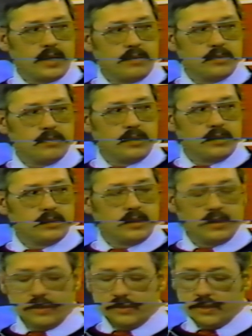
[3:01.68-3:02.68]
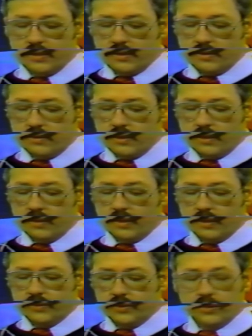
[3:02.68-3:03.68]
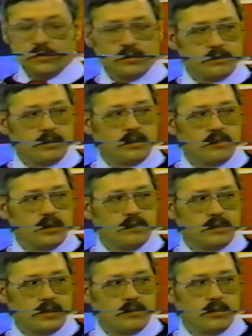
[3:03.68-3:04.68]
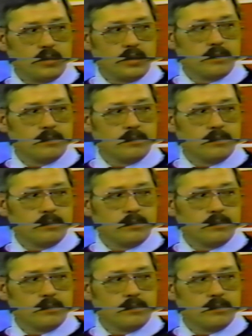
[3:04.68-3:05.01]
have been in existence, and judo has been involved in every one of them.